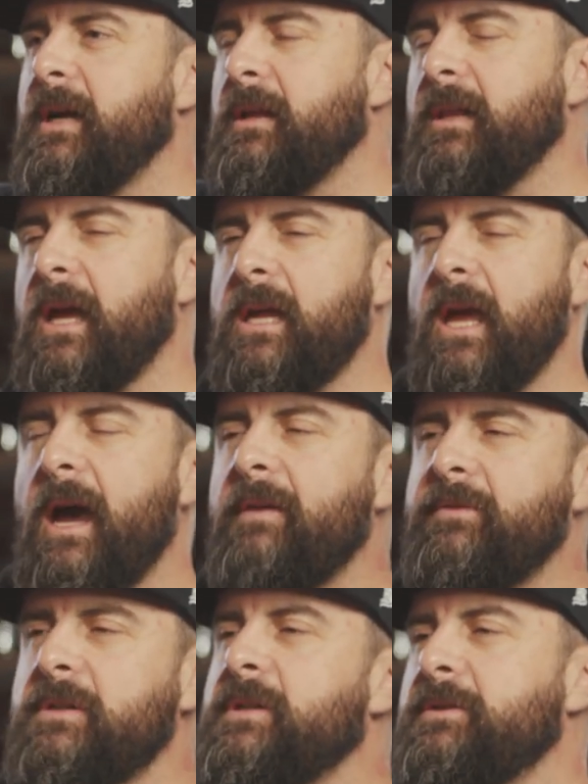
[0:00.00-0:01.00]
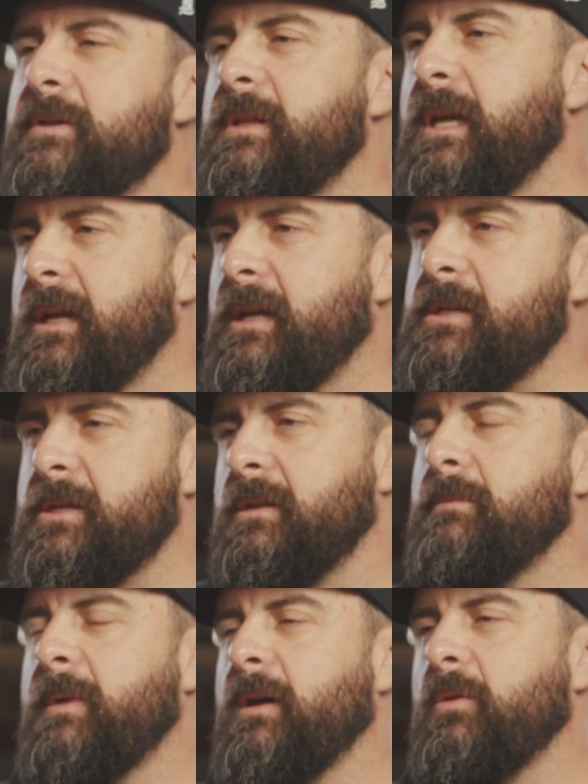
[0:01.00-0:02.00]
and like after doing the
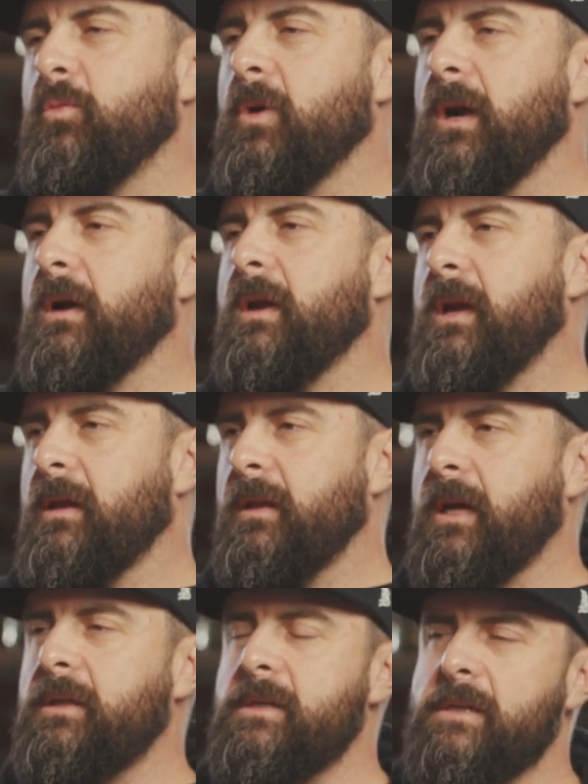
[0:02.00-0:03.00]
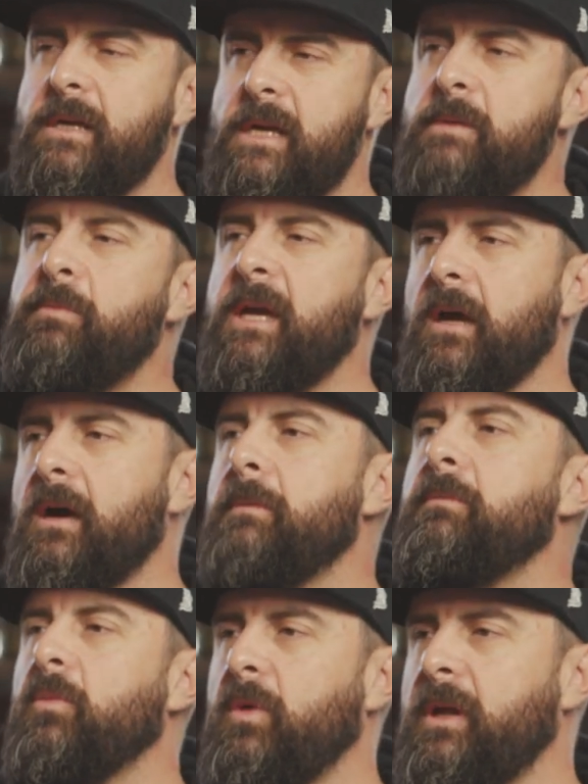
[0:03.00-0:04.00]
initial amount of work and like just keeping
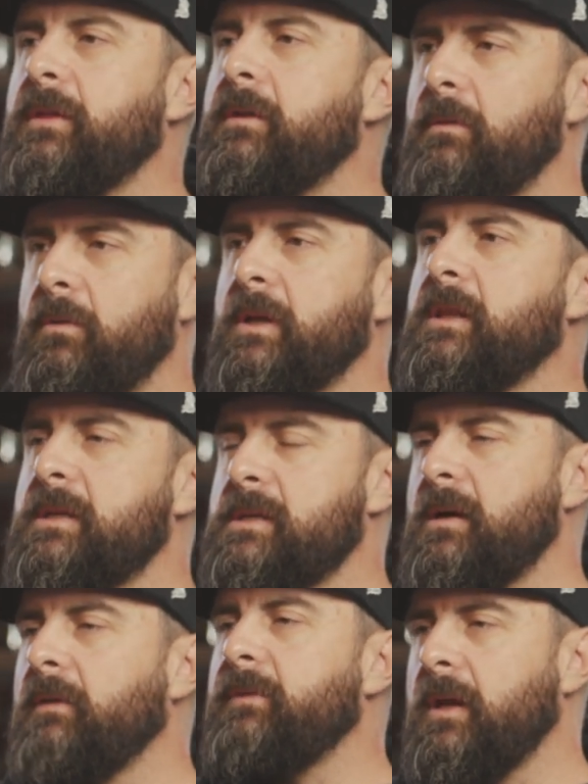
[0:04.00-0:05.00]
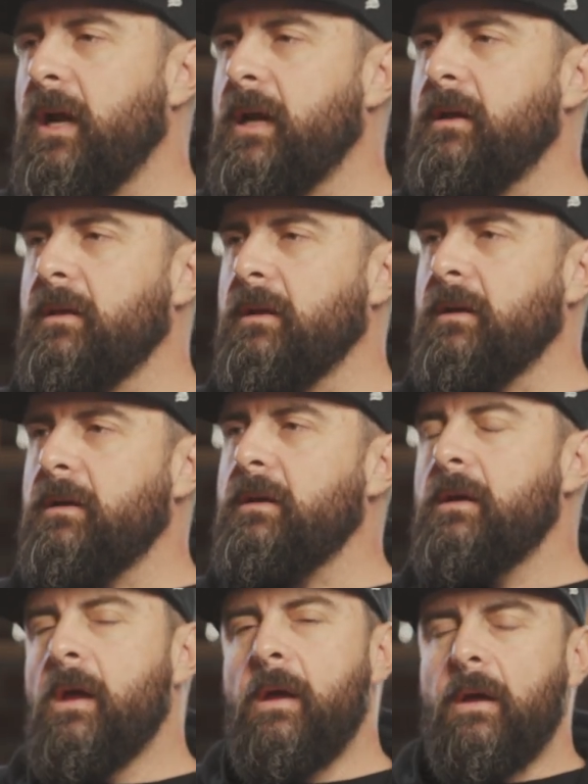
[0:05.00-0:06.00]
up with with the stuff that i had
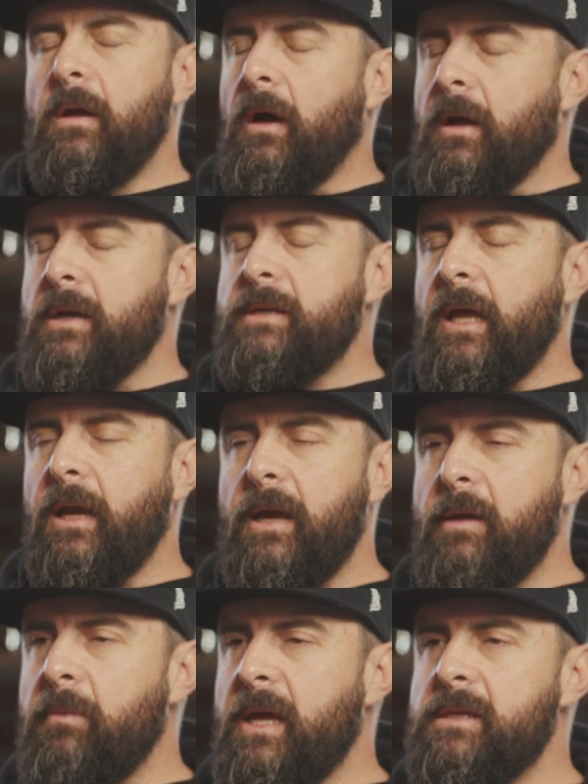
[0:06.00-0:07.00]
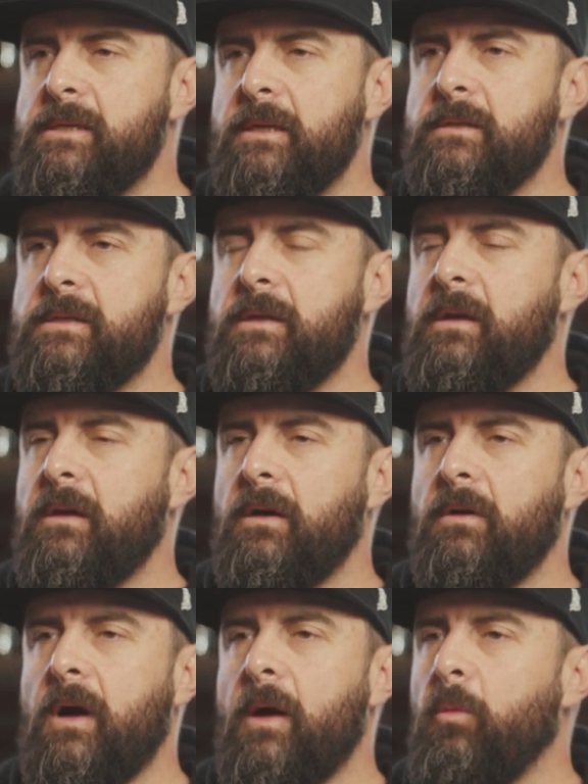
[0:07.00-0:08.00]
learned on a day-to-day basis you
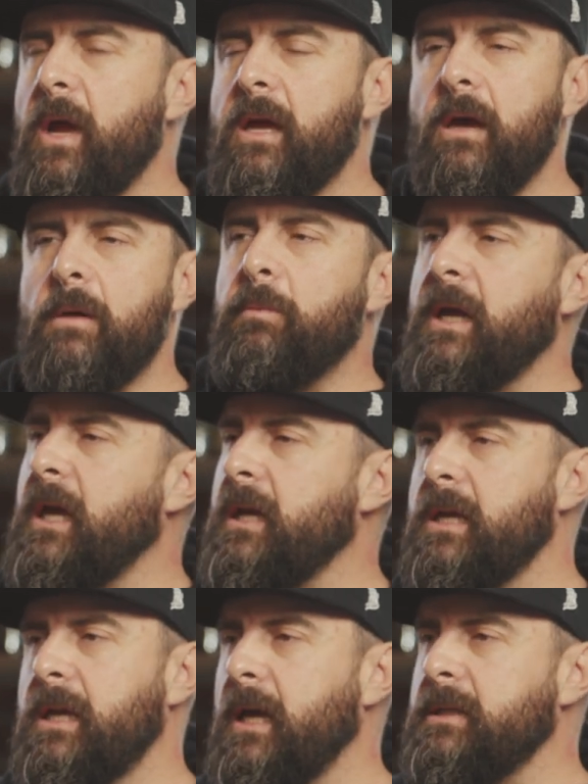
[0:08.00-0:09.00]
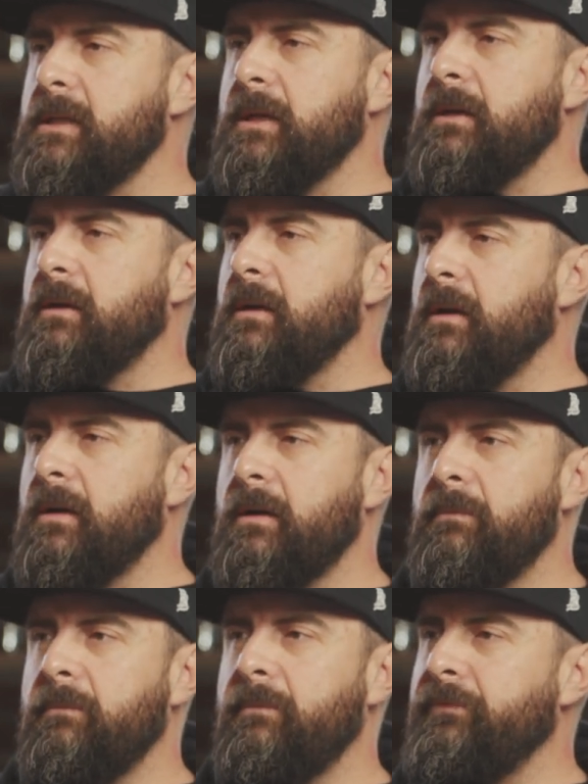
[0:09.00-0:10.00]
know i wake up i get connected
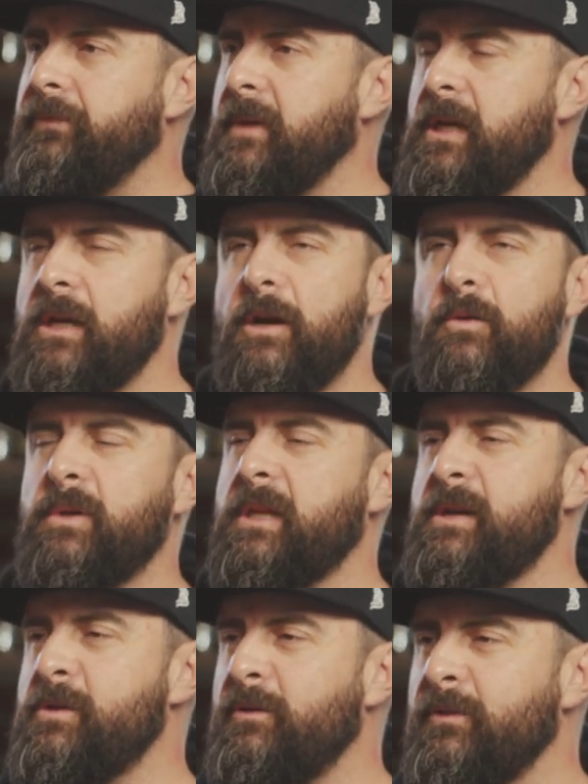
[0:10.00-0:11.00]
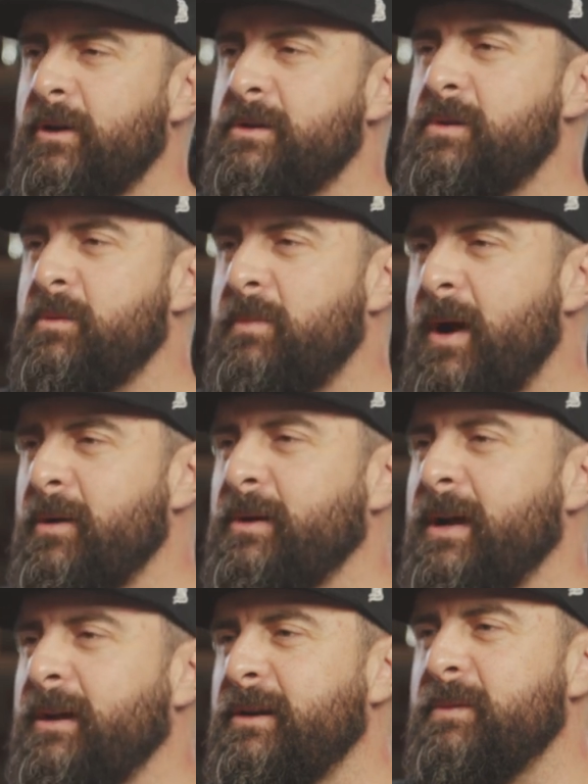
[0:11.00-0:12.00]
um, you know with the universe or the power
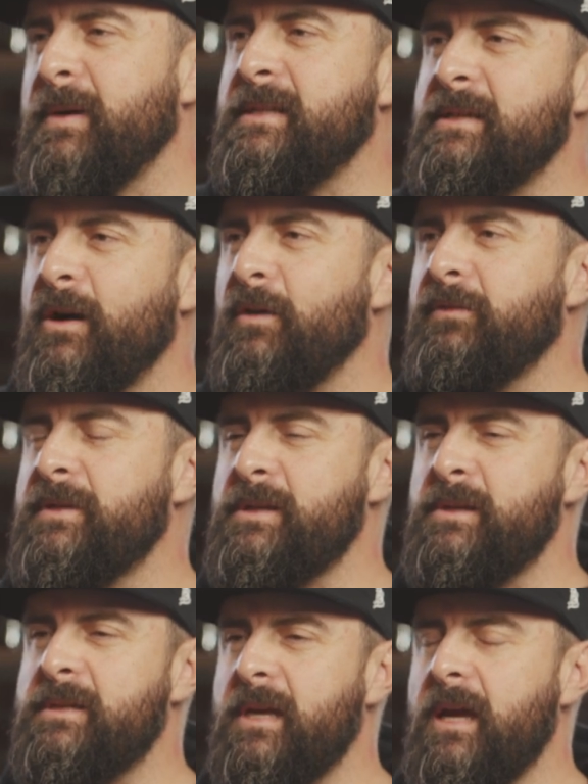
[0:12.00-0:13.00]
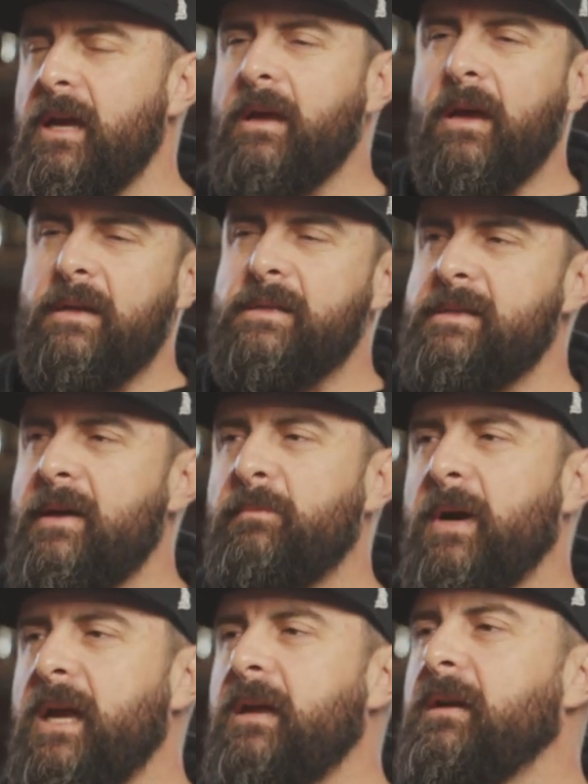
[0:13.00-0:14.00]
greater than myself as you'd say it kind of set
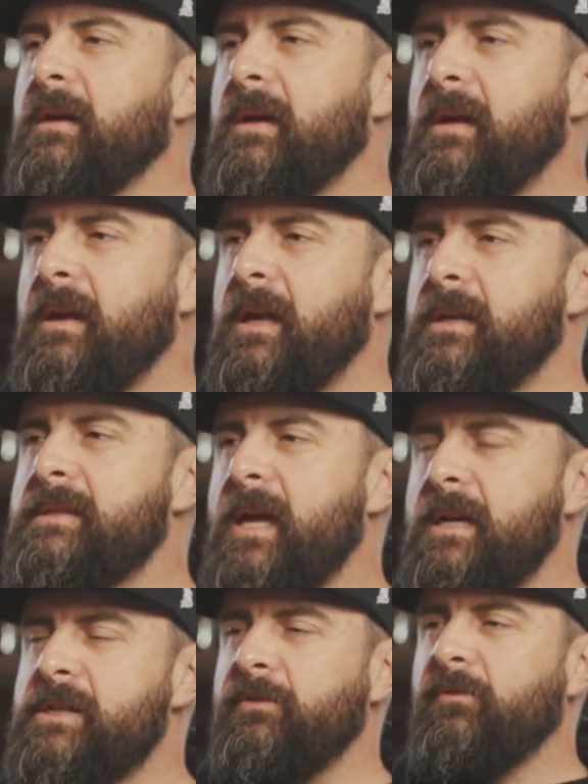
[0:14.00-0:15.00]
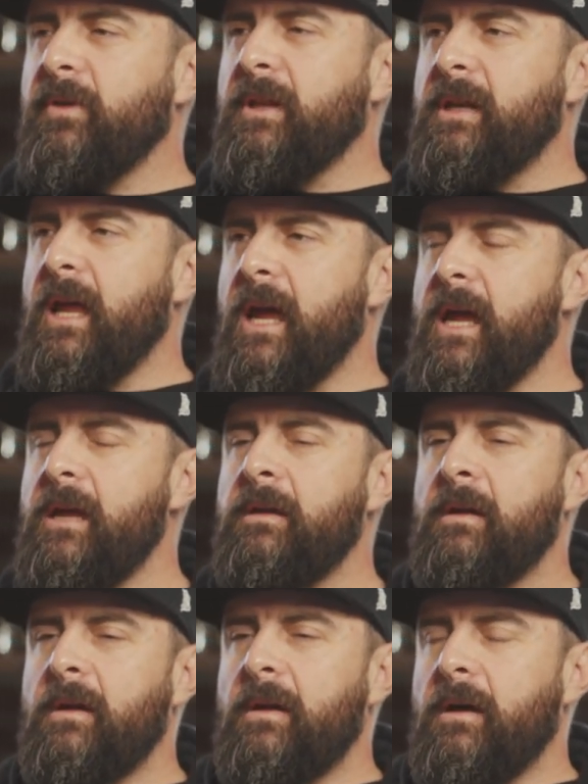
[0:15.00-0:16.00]
my intention for the
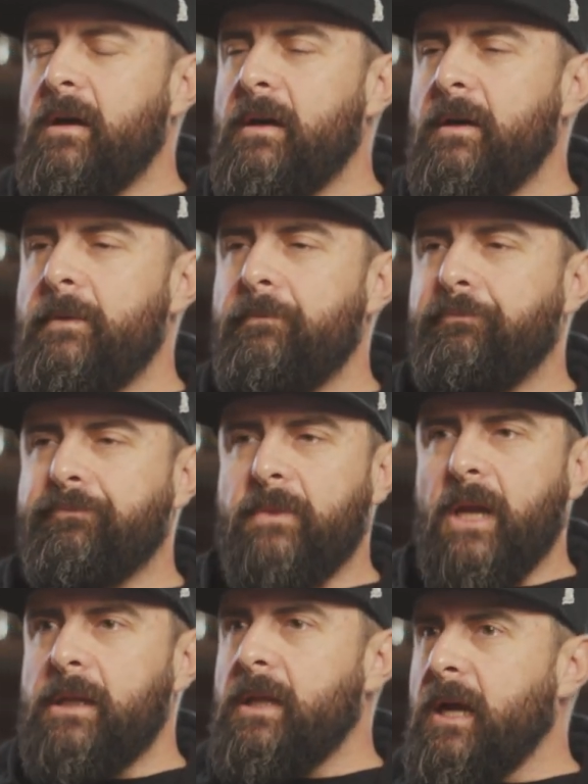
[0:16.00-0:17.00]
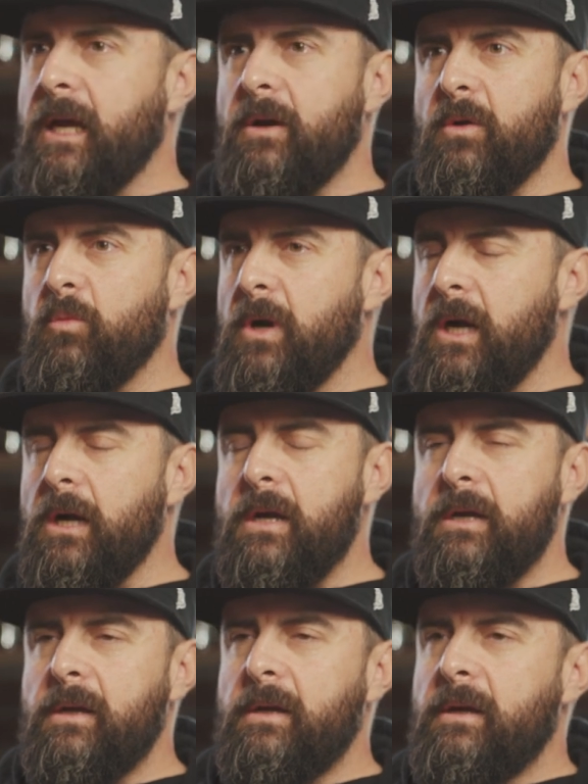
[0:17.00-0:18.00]
day um, and then i go to
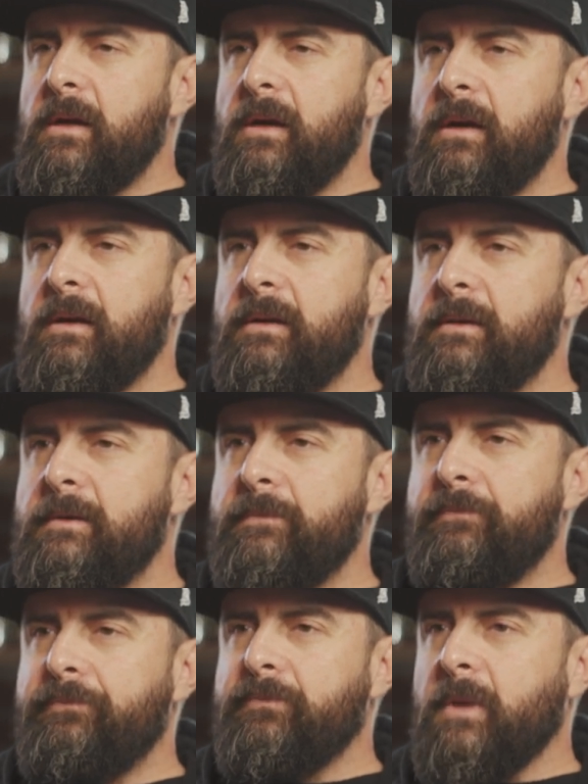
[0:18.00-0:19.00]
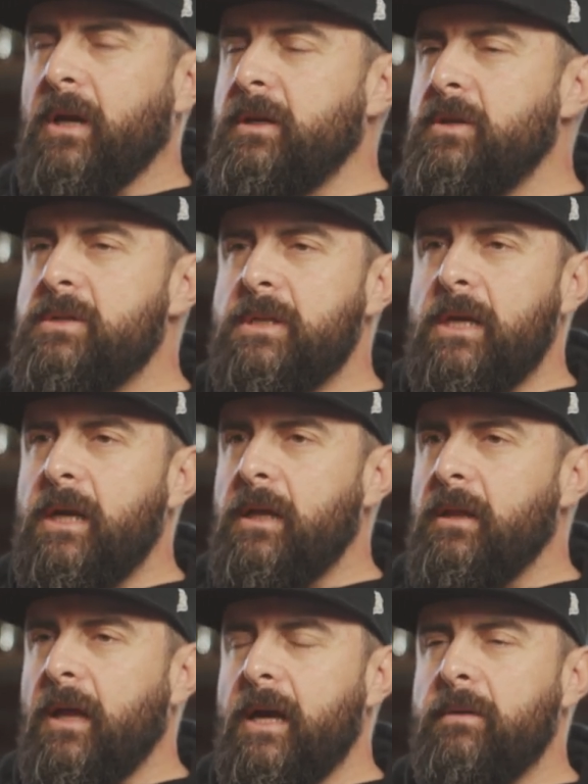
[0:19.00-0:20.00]
work um, I usually
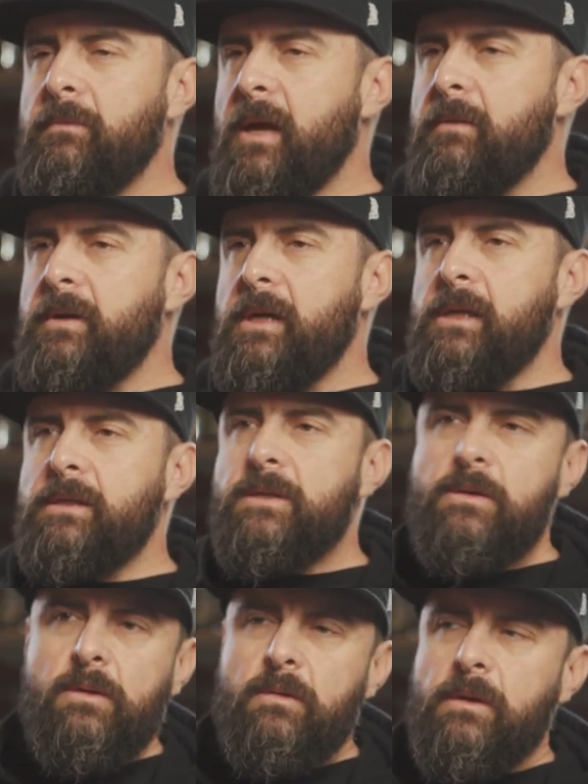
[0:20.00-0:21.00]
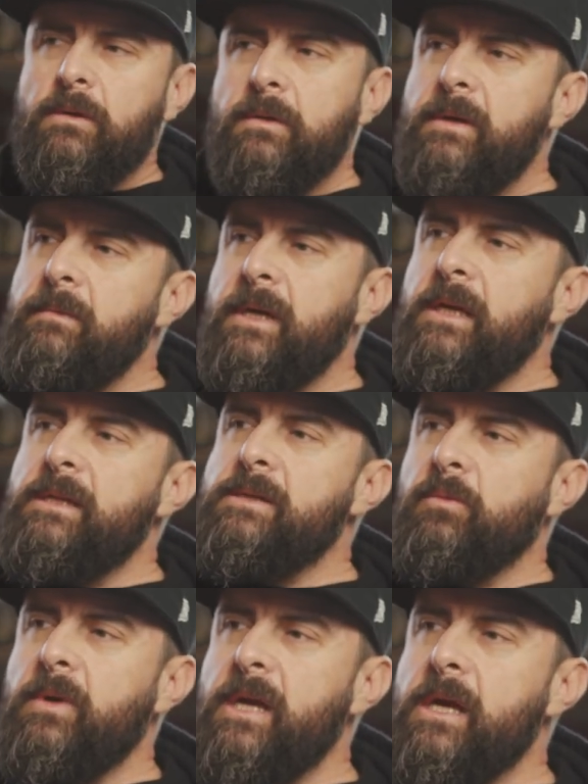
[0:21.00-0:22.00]
hit like maybe two or three meetings
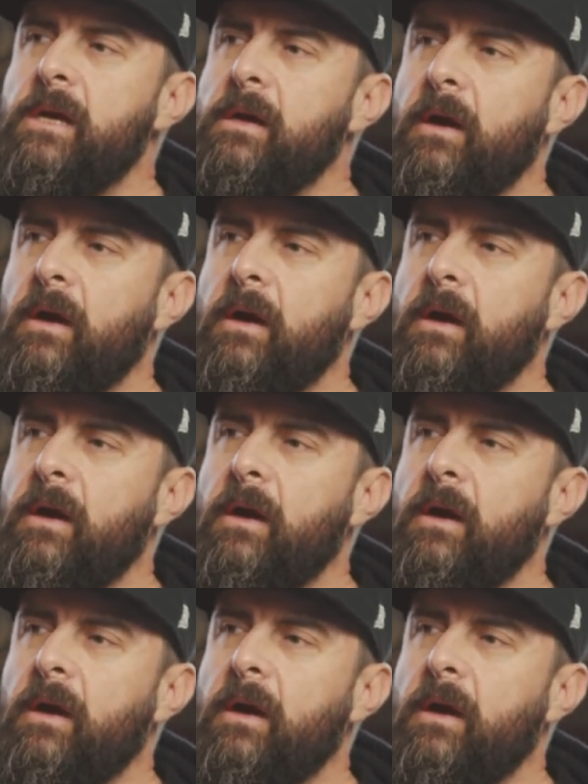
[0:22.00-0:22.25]
a week.